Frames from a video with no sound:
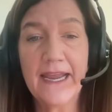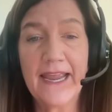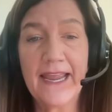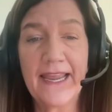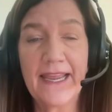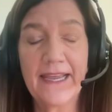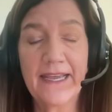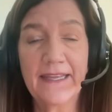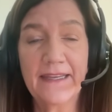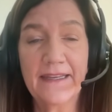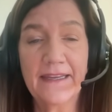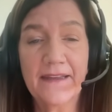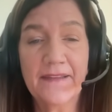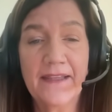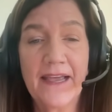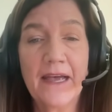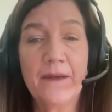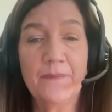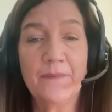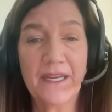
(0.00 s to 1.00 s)
And
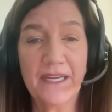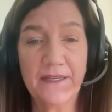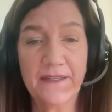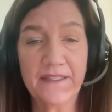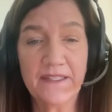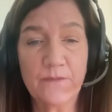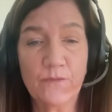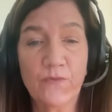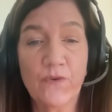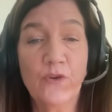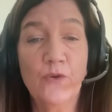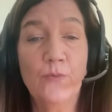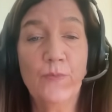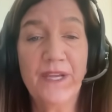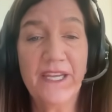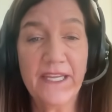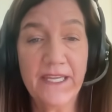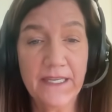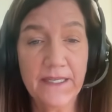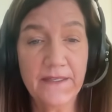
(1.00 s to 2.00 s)
that means you
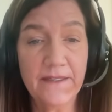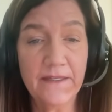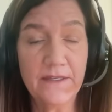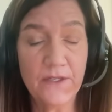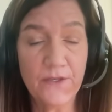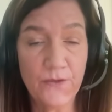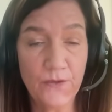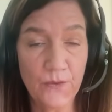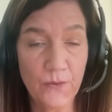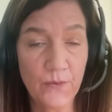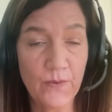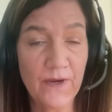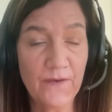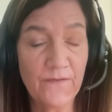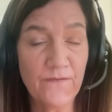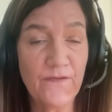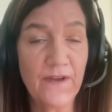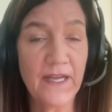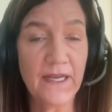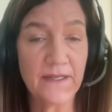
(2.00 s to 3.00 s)
begin to
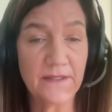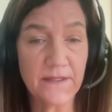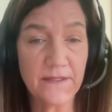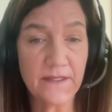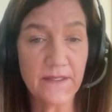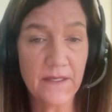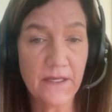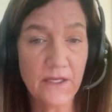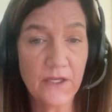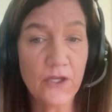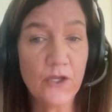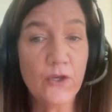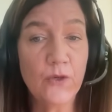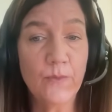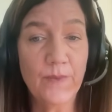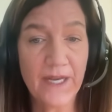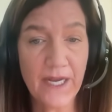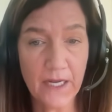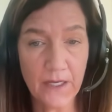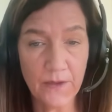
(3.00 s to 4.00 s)
affect
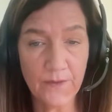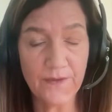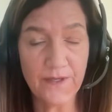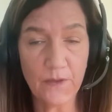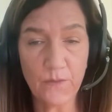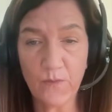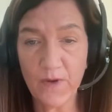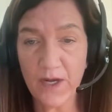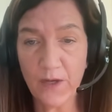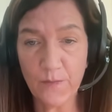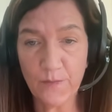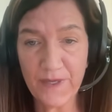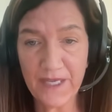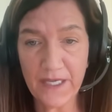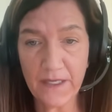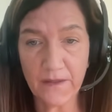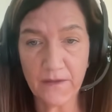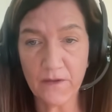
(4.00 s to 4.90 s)
human health and well being